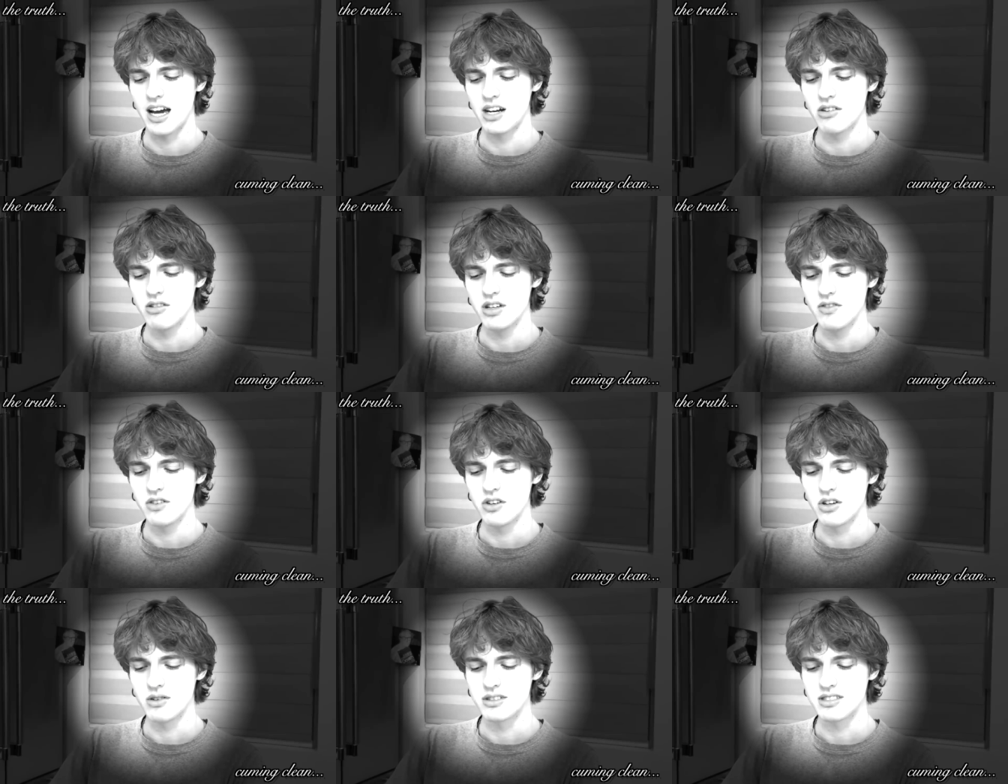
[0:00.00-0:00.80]
don't even
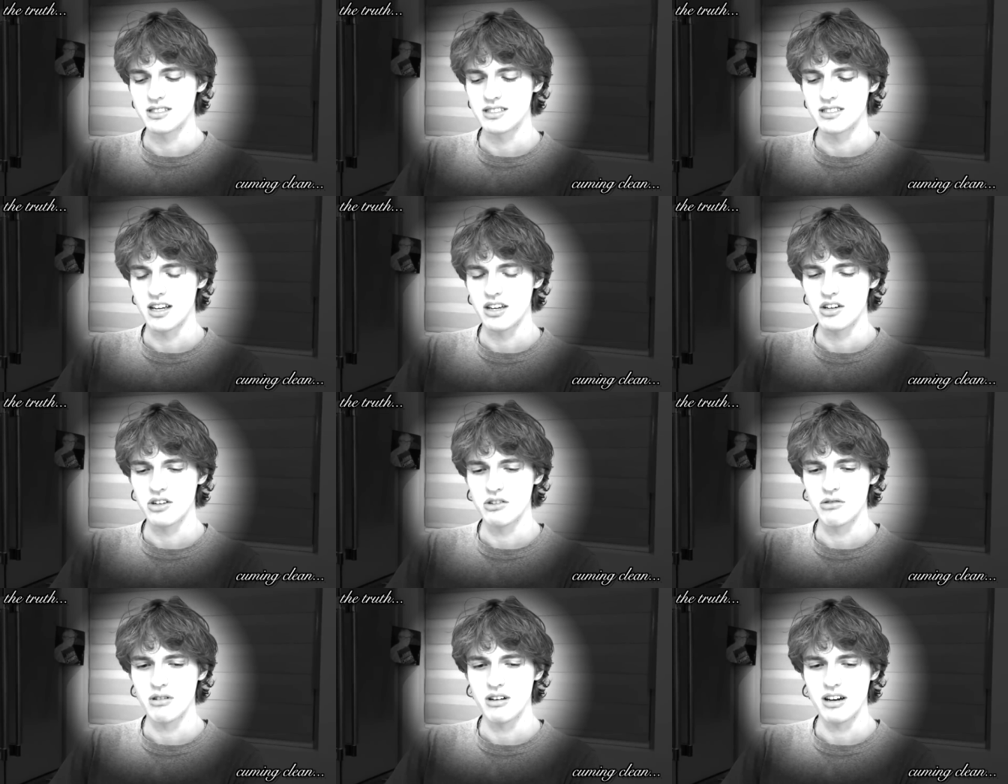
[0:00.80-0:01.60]
know what
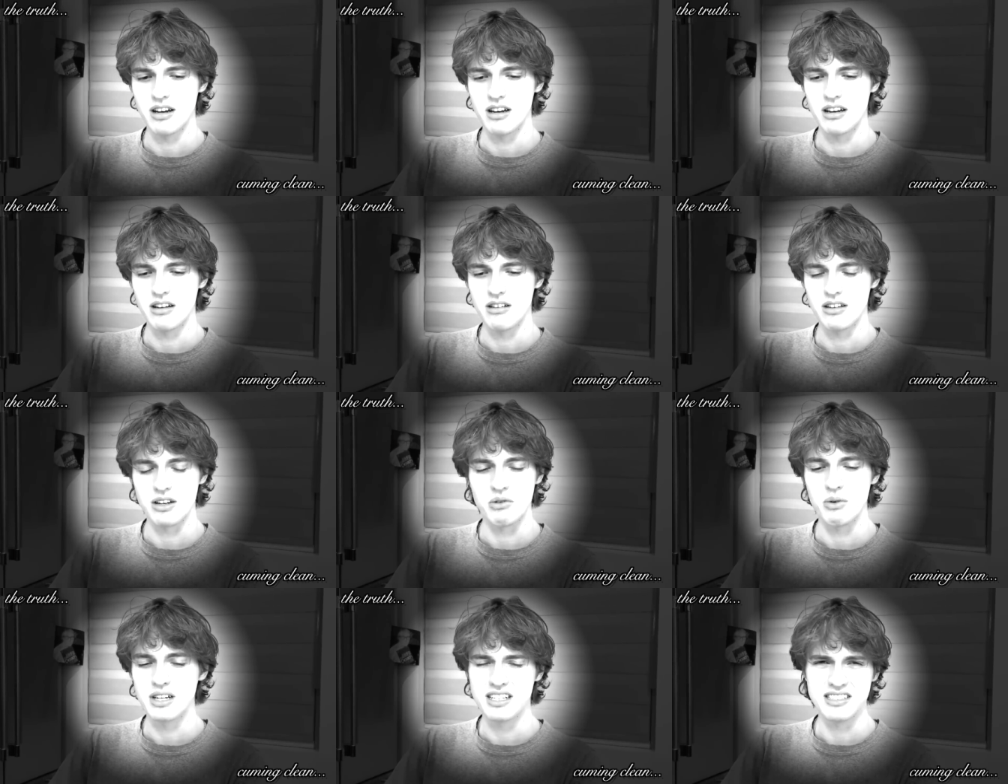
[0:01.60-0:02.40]
psycho,
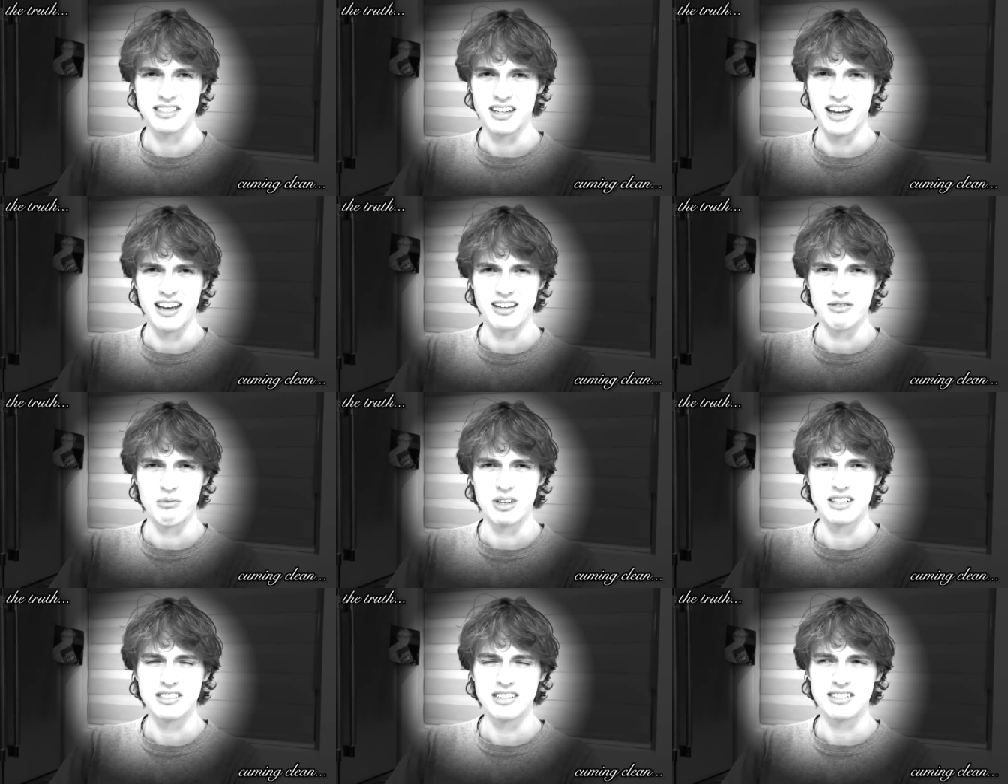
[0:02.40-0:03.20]
like what is that?
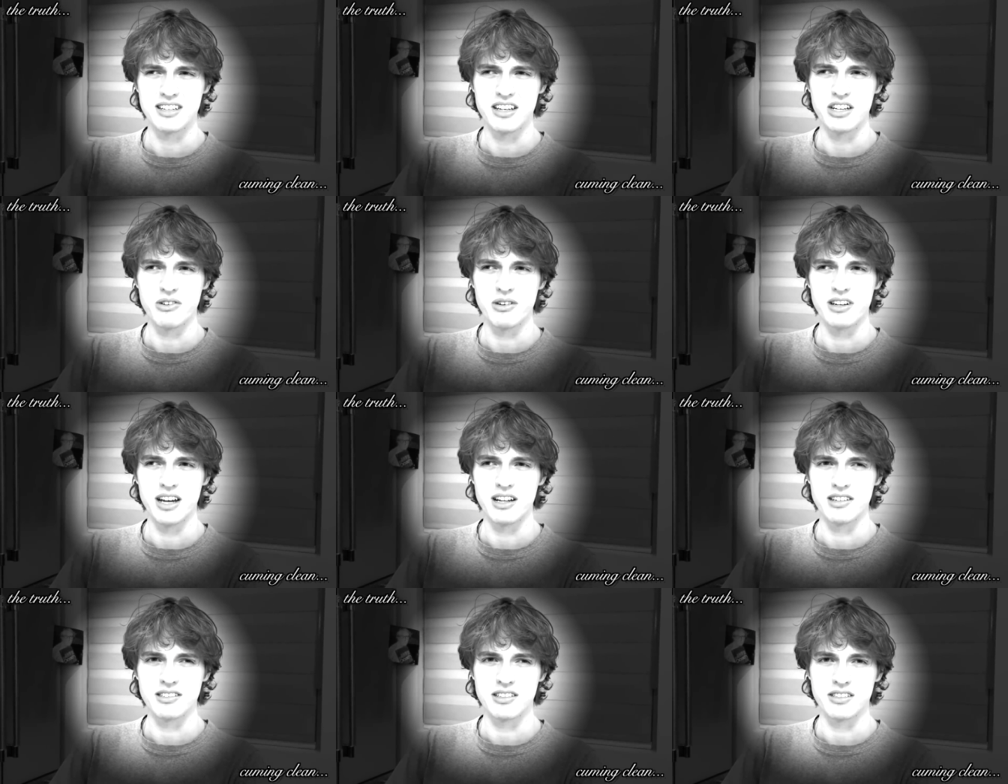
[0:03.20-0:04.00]
What is the
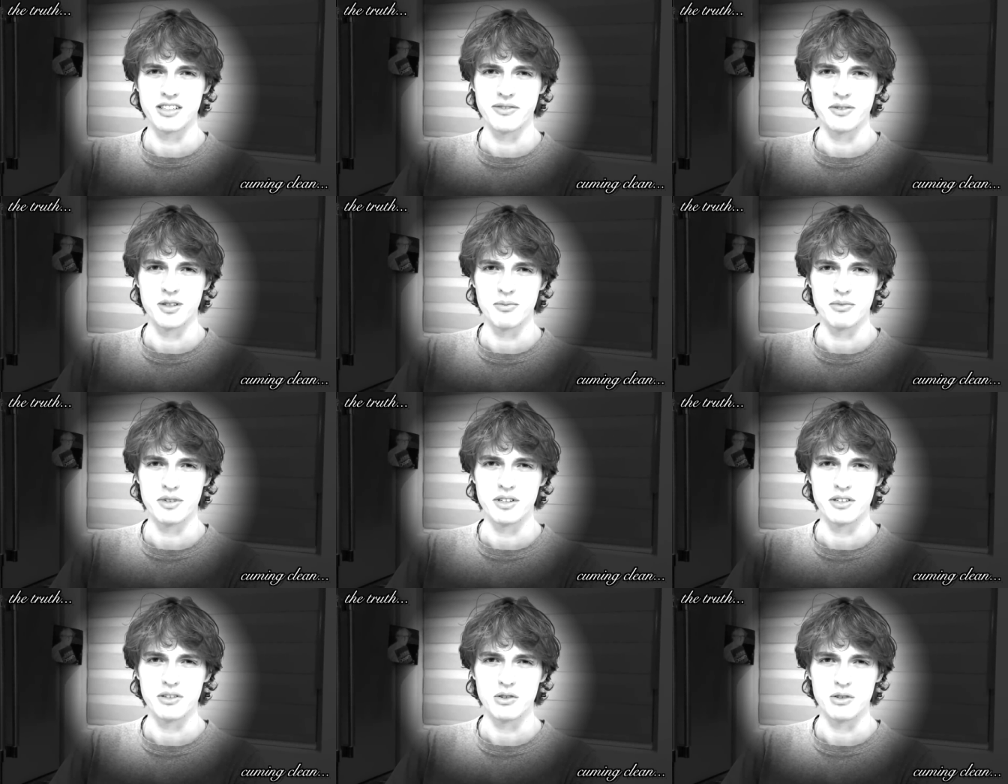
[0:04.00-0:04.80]
psychoanalysis of
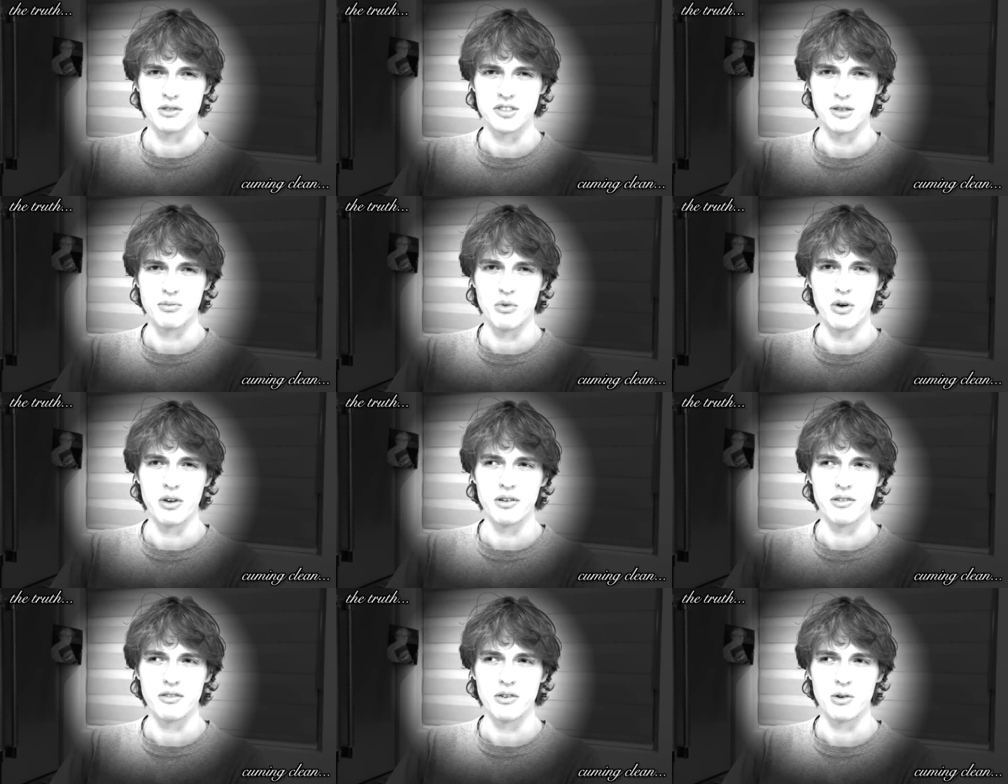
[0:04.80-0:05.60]
something or someone?
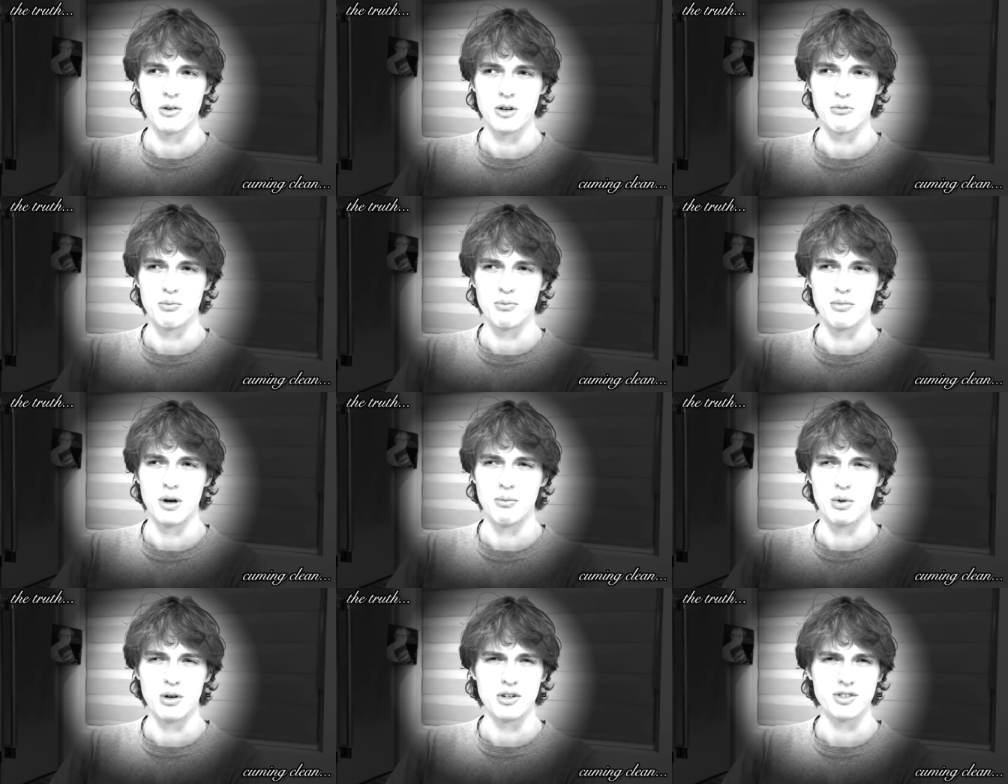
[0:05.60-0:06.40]
or a, a
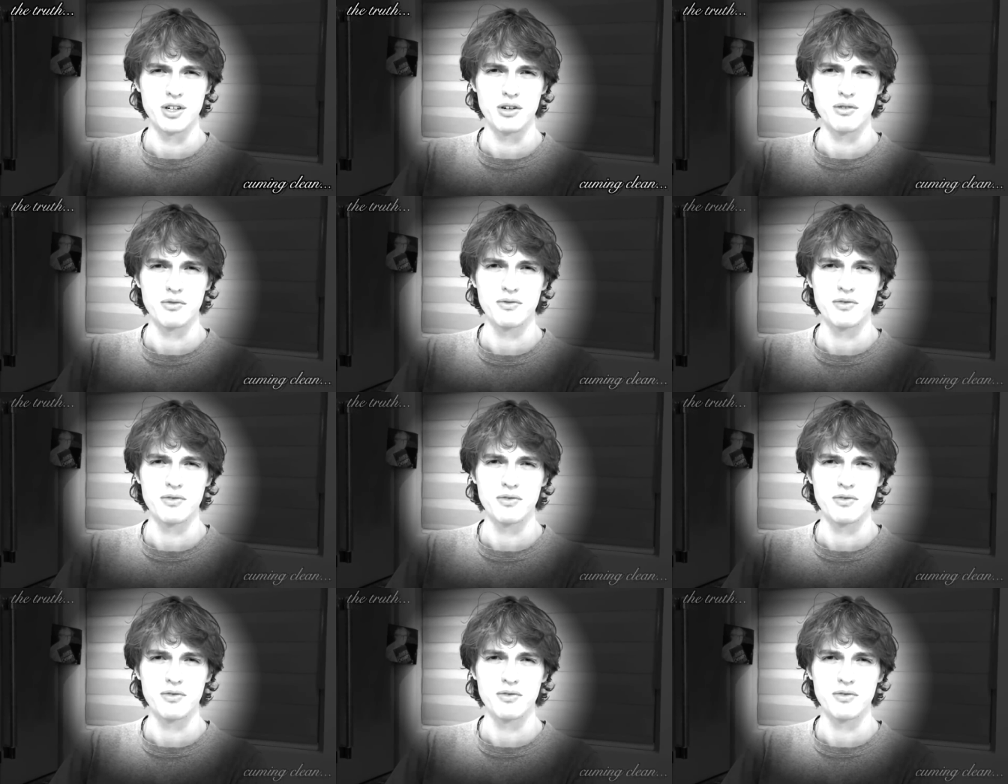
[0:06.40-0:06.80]
bookshelf.